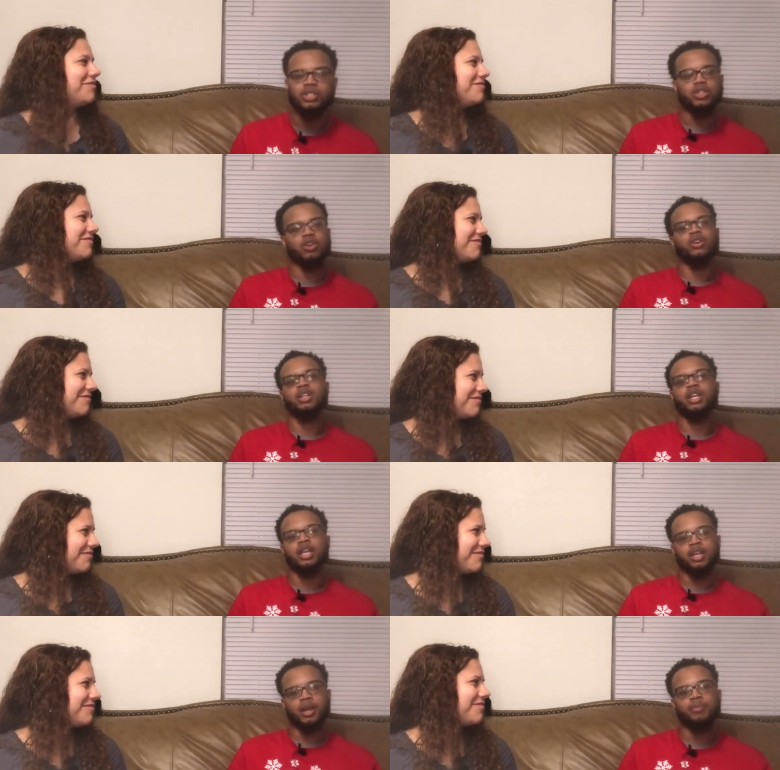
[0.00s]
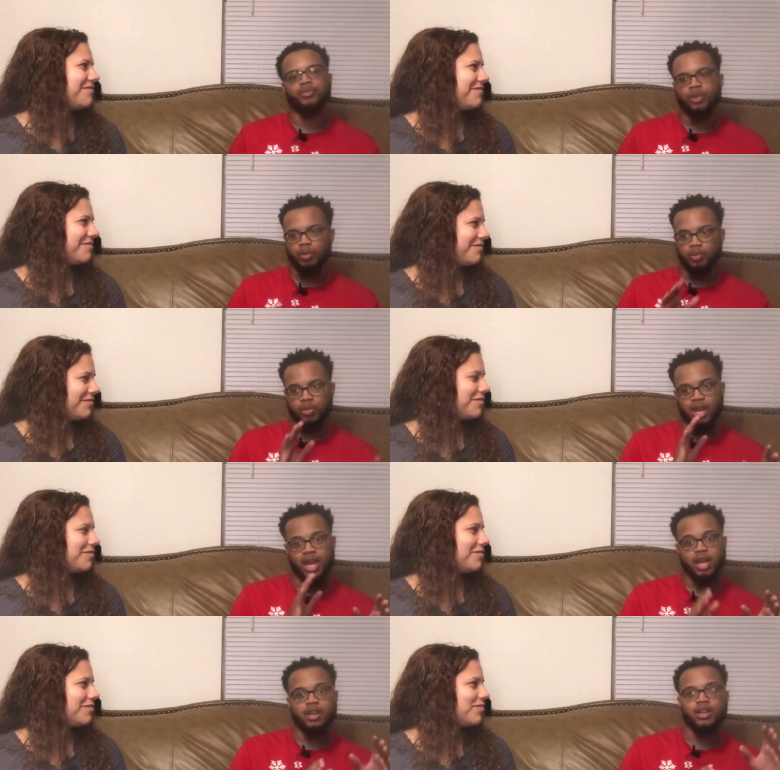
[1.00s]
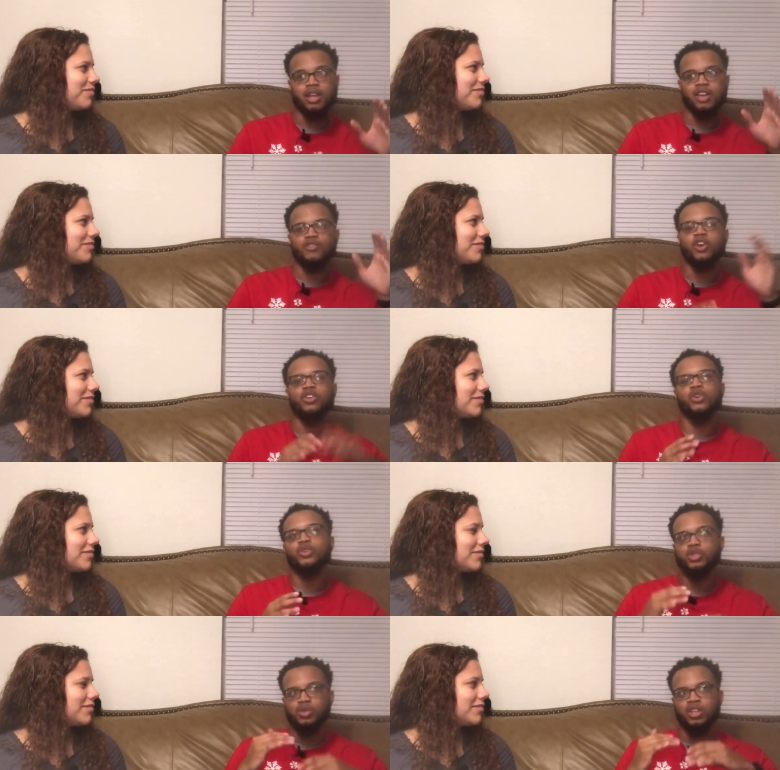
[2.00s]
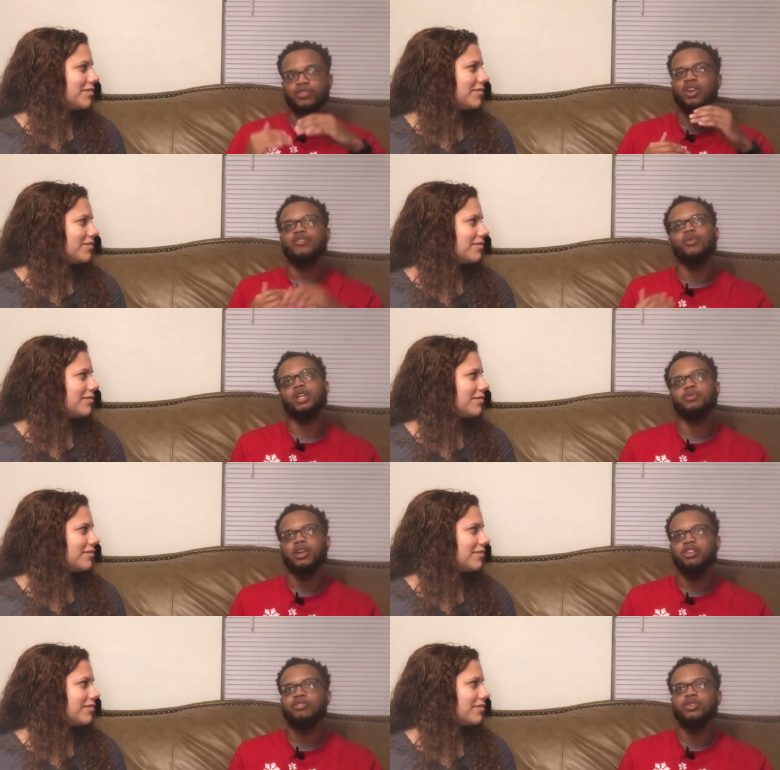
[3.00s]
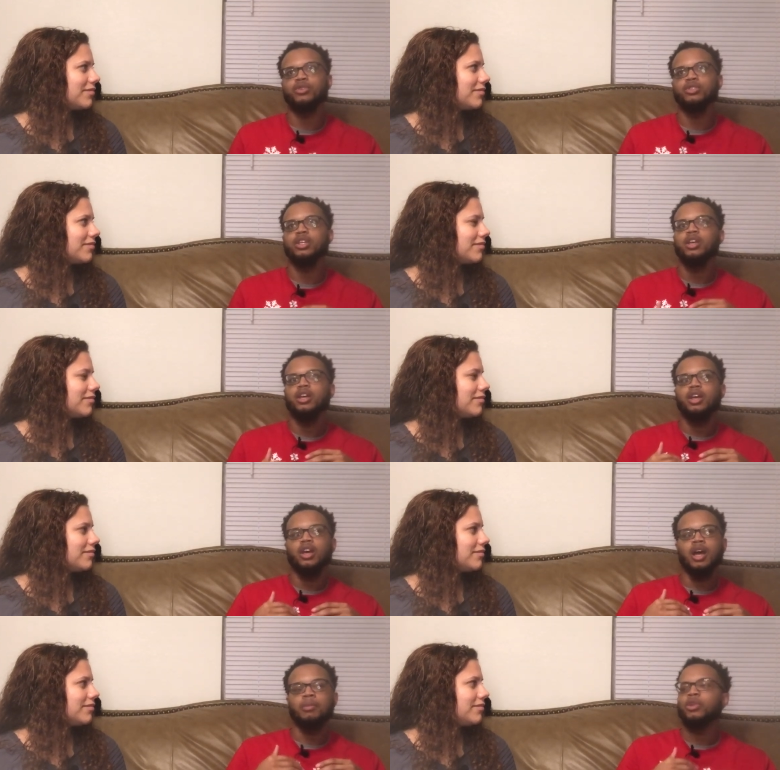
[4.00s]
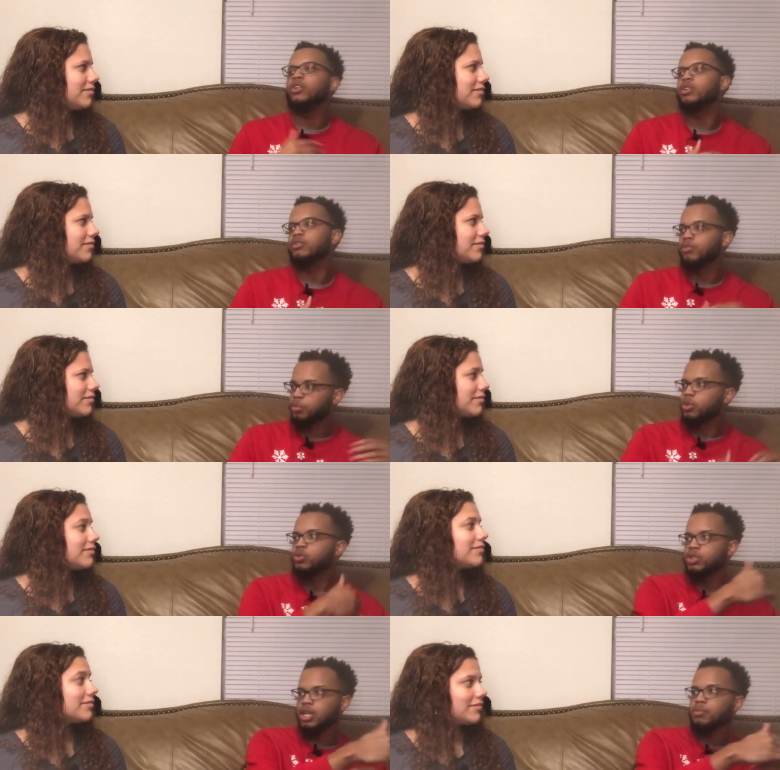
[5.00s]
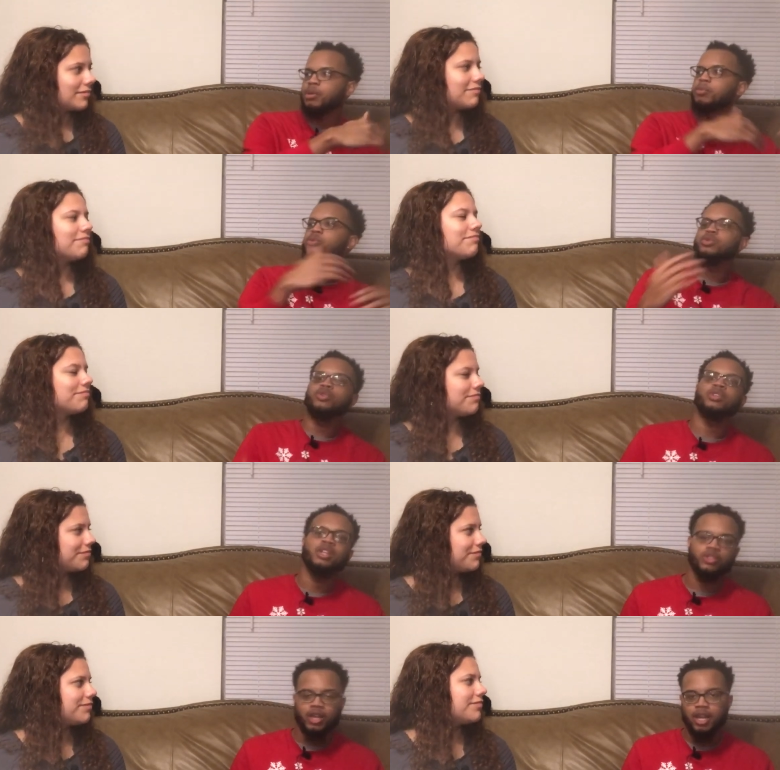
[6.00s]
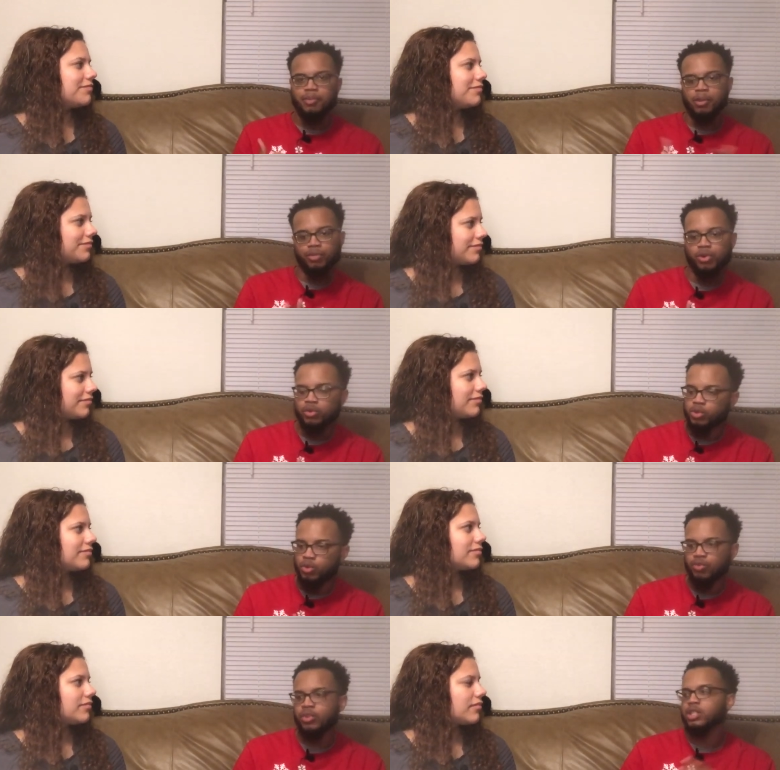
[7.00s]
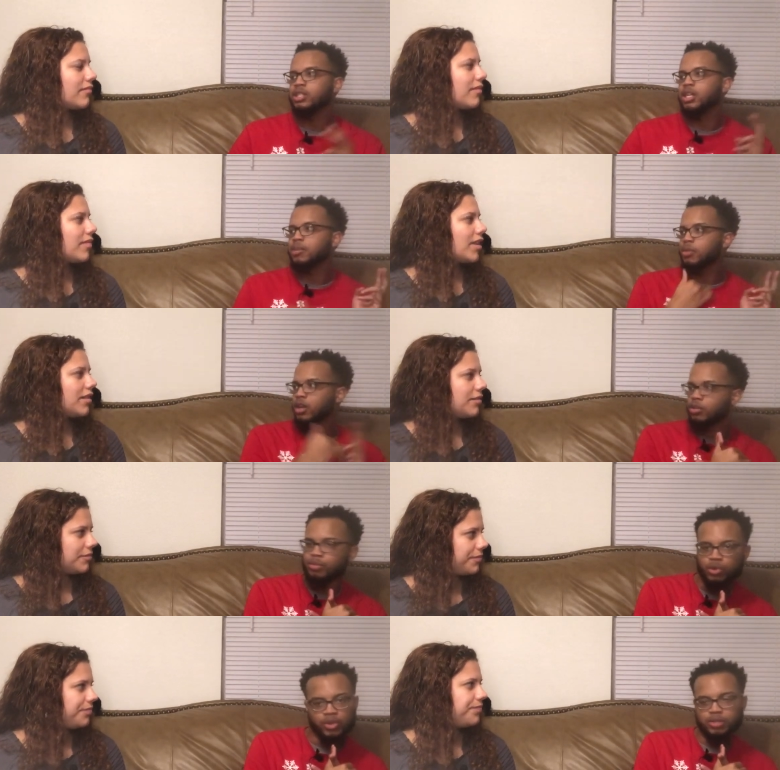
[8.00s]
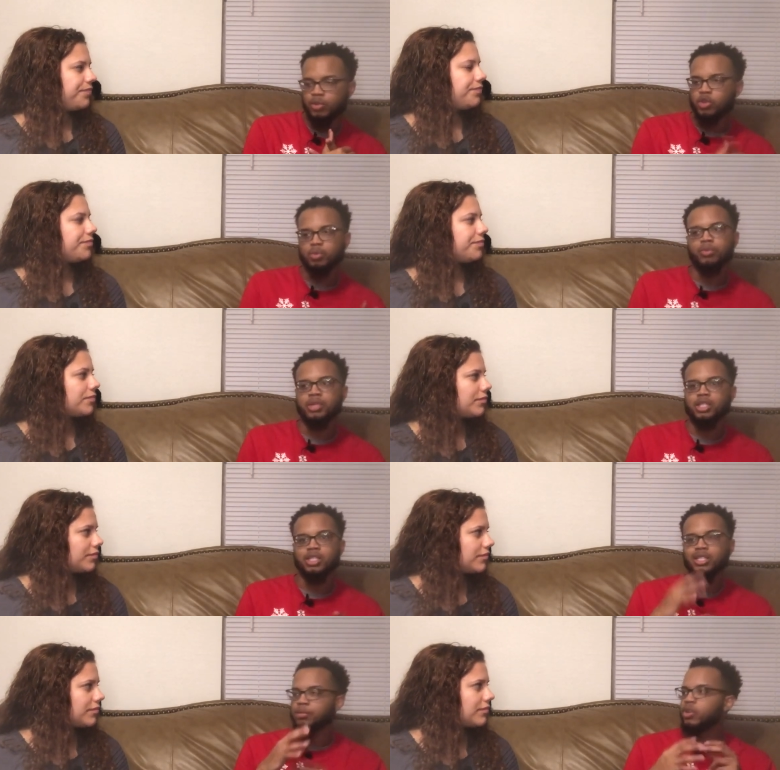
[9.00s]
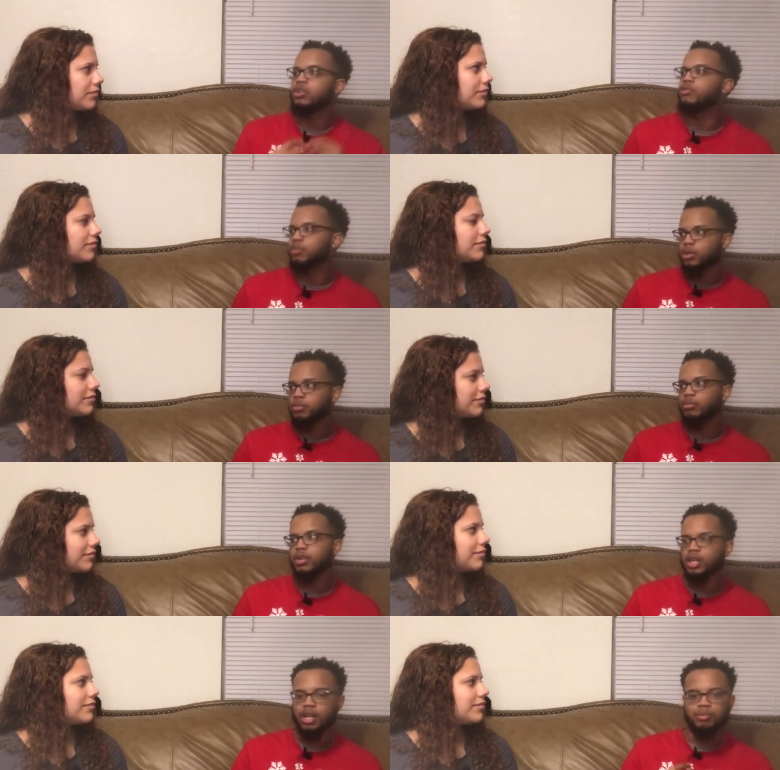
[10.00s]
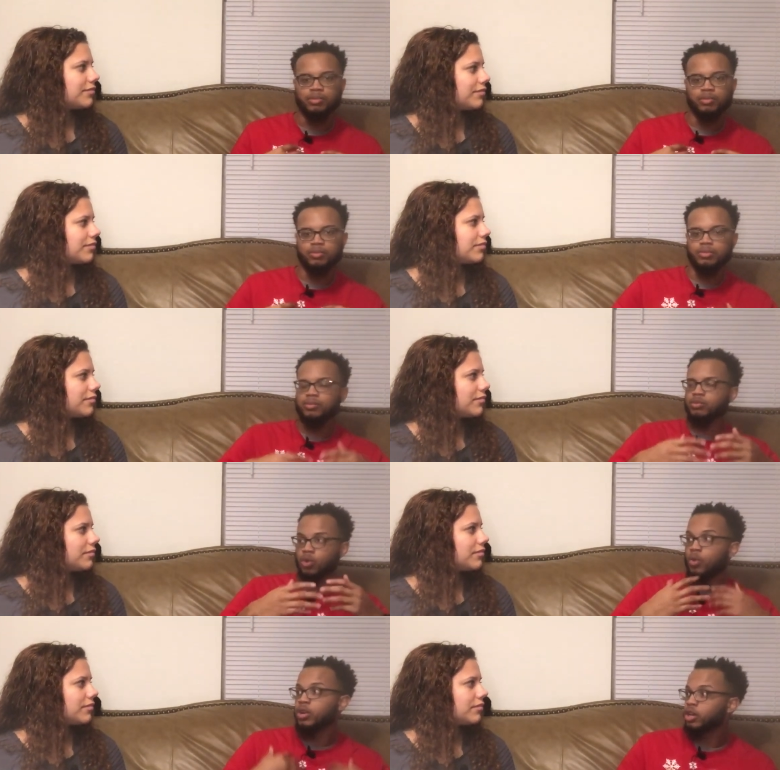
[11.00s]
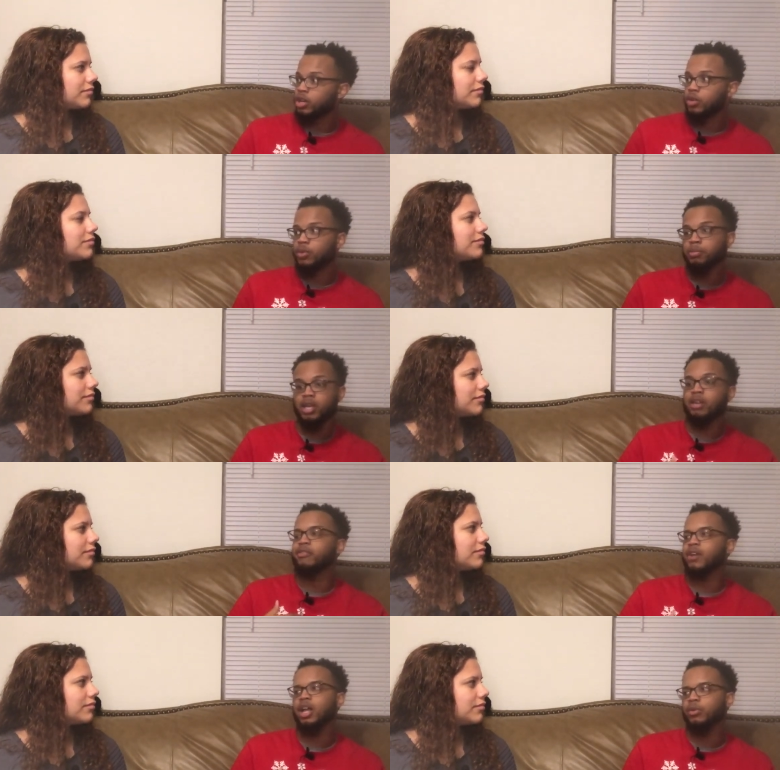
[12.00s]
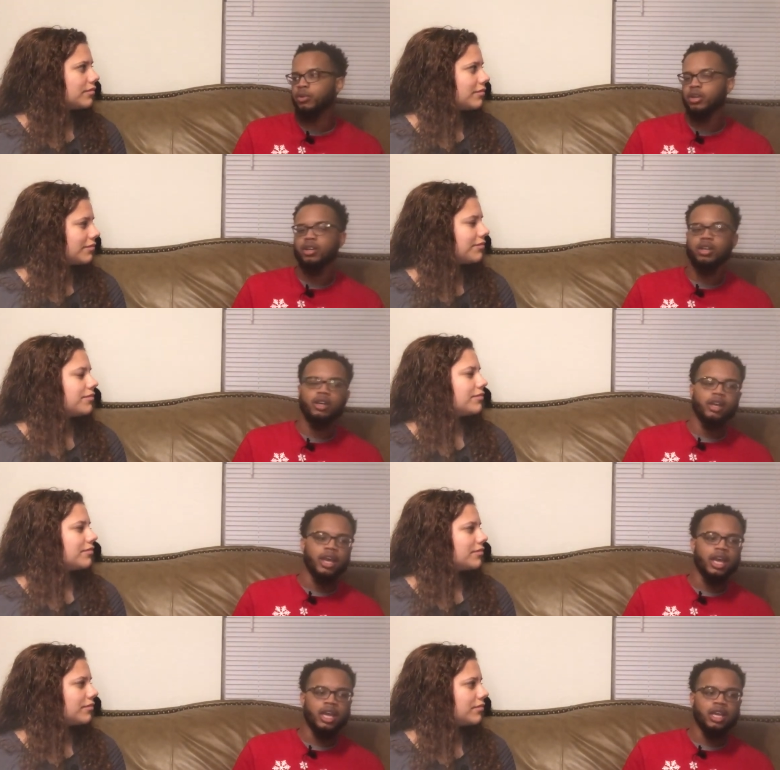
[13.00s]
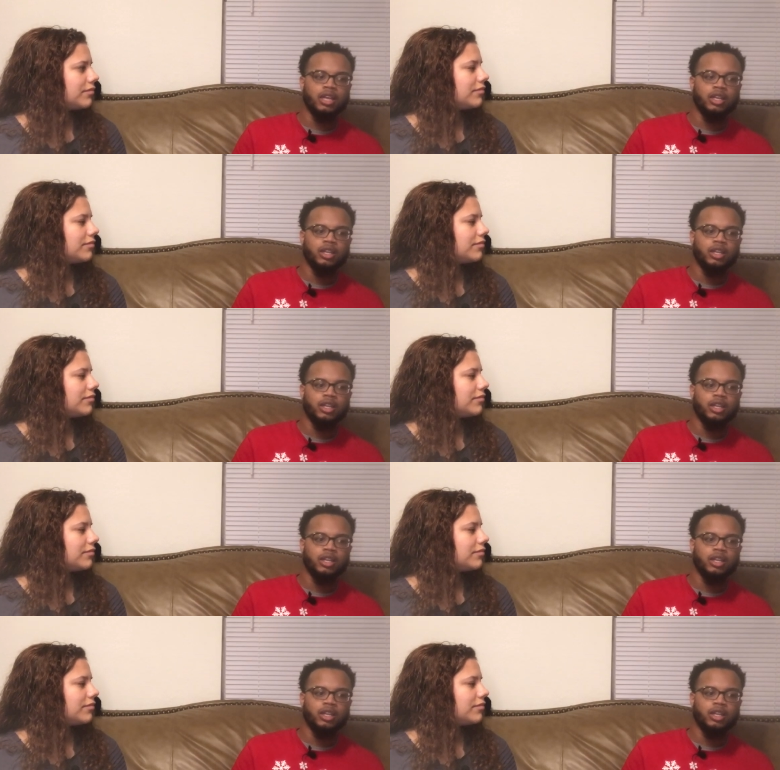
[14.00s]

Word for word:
Speaker 1: all that. Like I'm, I had. If y'all notice, if you ever watch my interviews, I'm learning from those same people who's on mm-hmm. there. So I had my bro who's doing real estate, my other bro who has multiple businesses. I'm learning from them, and I'm going under their wing, being a follower, and